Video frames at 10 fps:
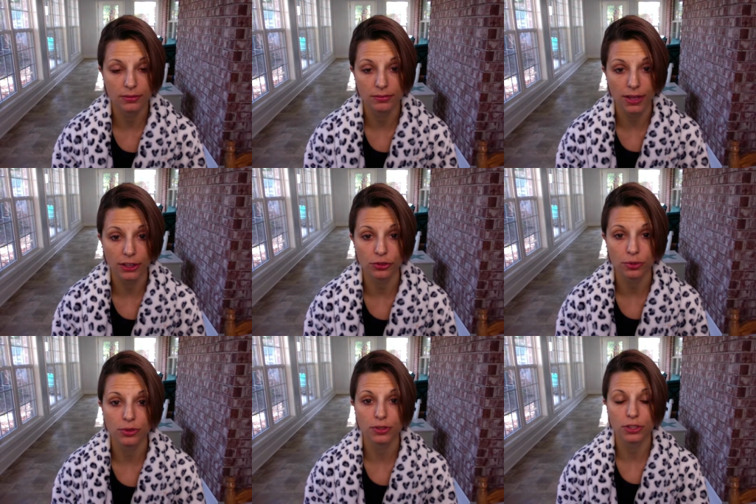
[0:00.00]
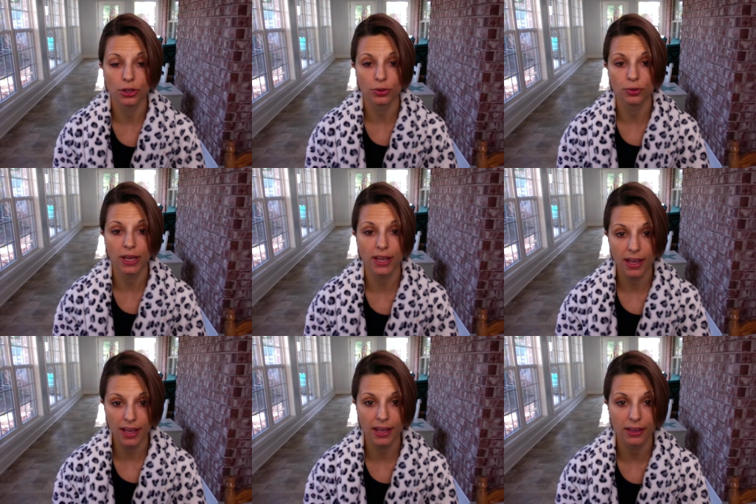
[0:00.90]
natural. So they
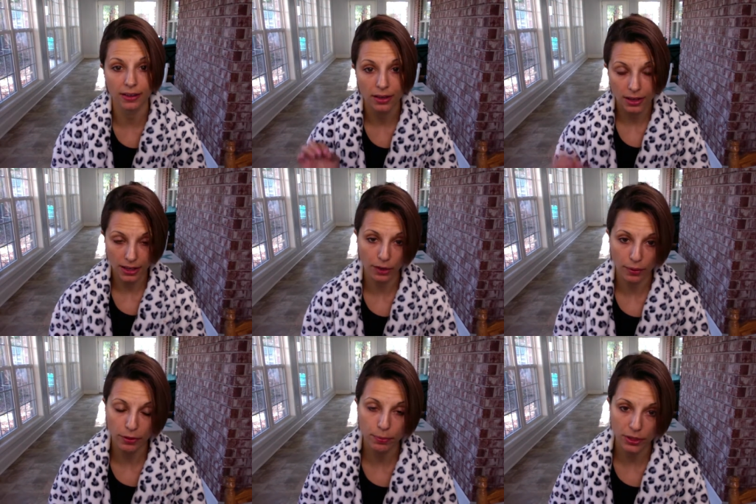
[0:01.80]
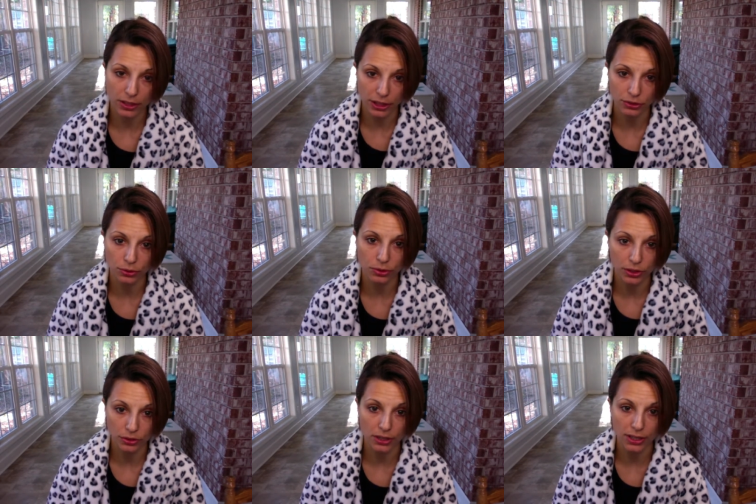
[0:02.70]
can get away with putting natural
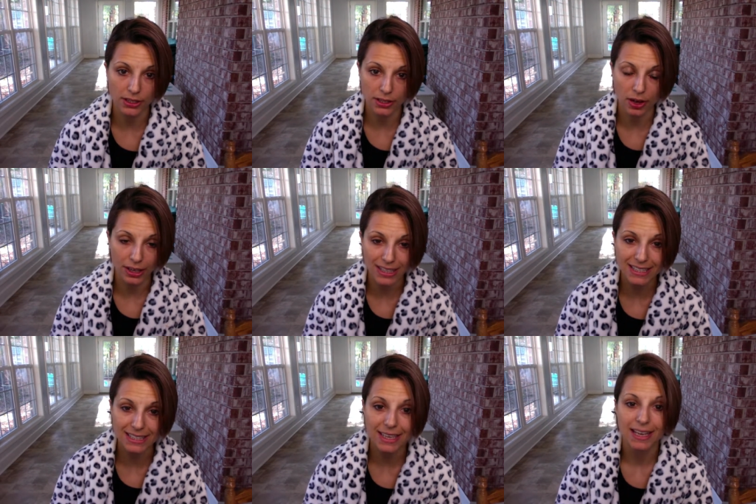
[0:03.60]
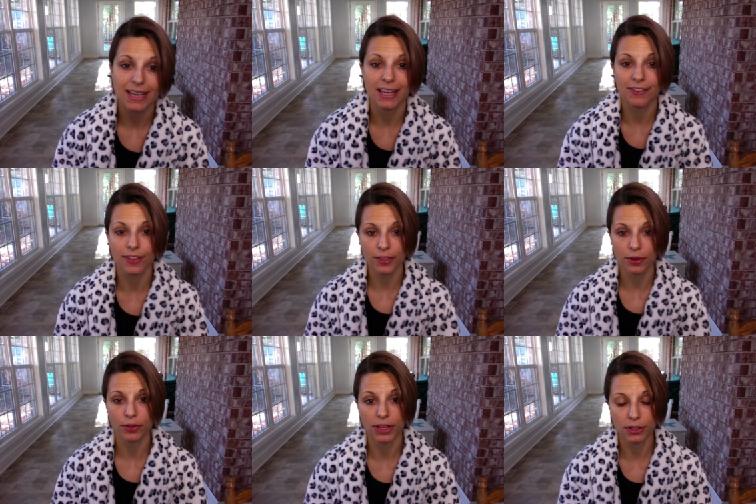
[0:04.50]
ingredients on it, even though
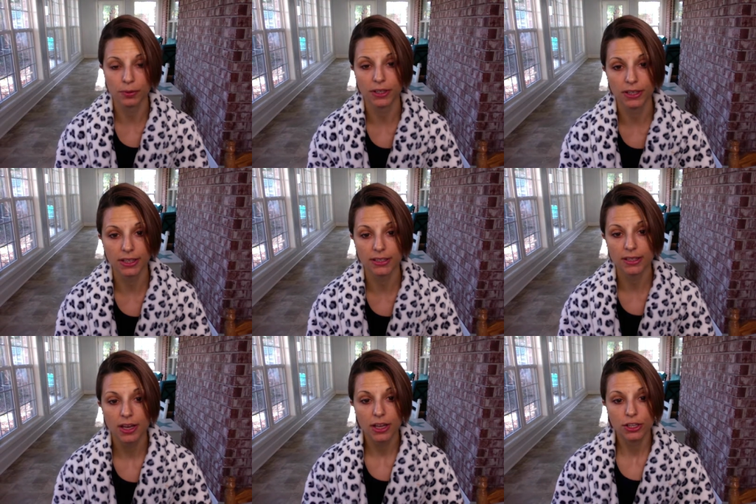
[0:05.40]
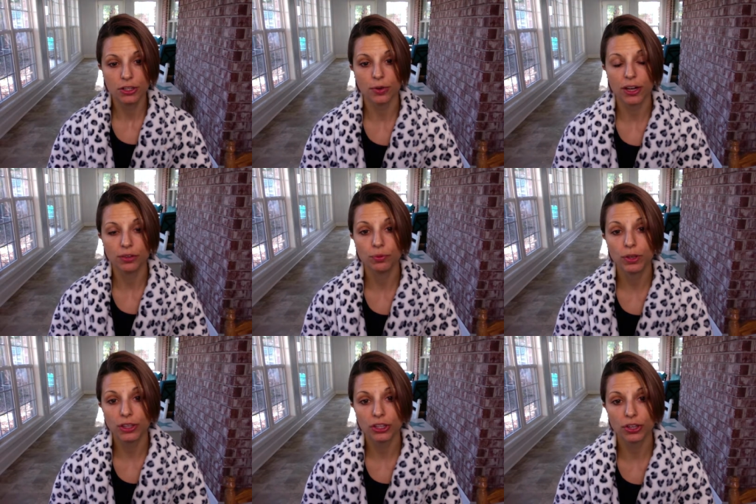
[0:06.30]
that's what it is. So I
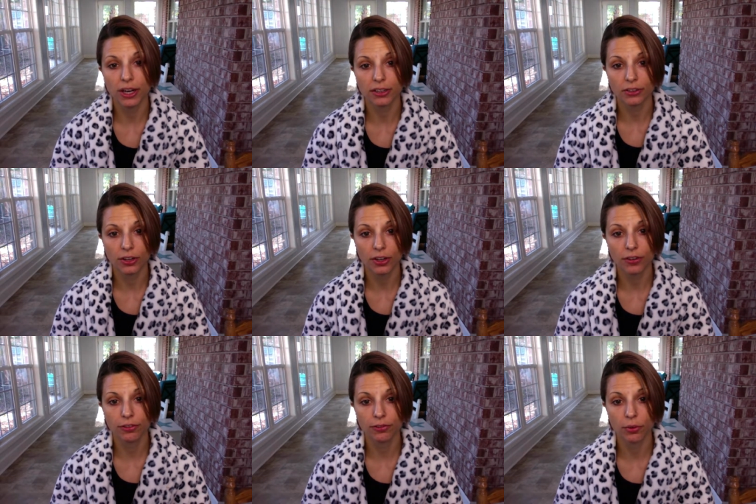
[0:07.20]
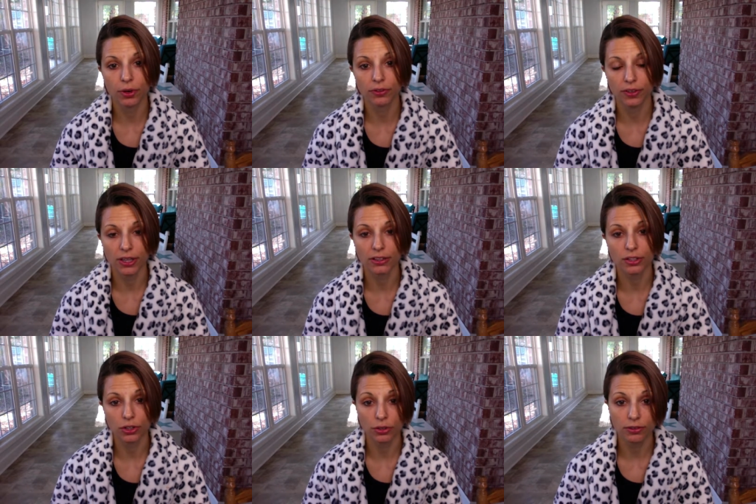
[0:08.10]
really try to look for vegan
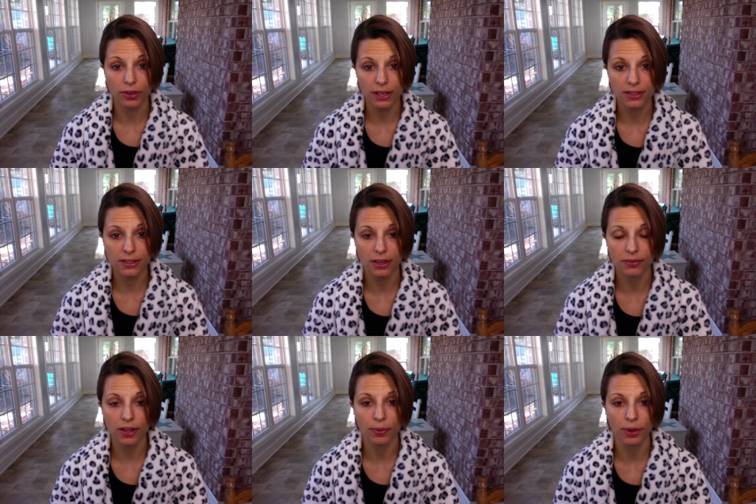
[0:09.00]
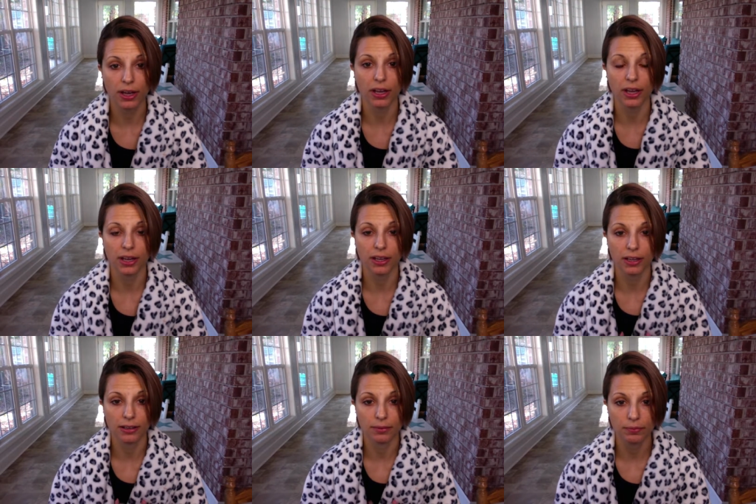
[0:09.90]
certified stuff. That way I
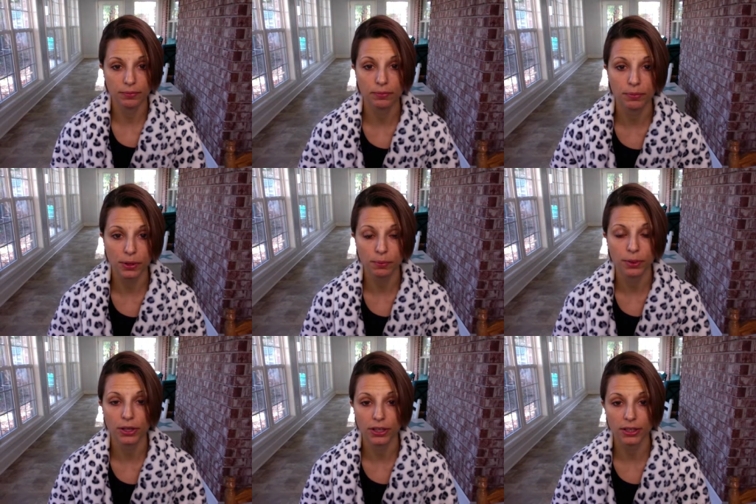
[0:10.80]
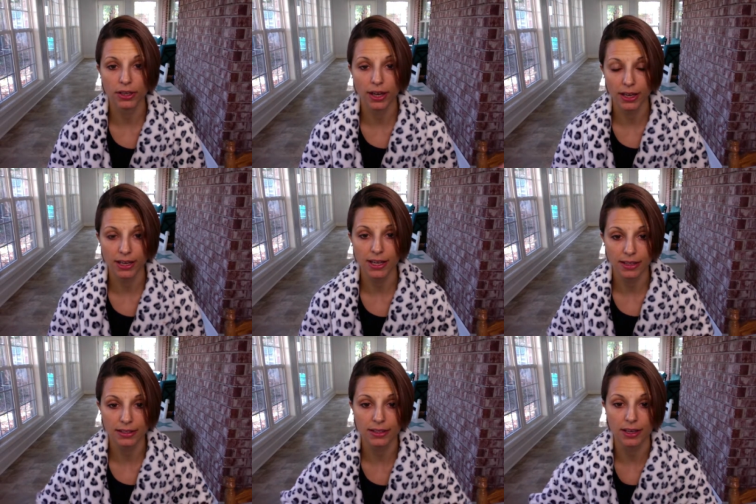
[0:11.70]
can be put at
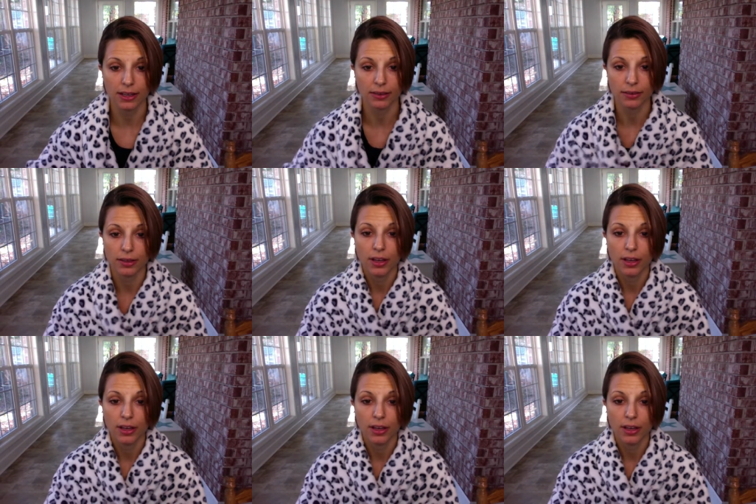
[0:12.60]
ease and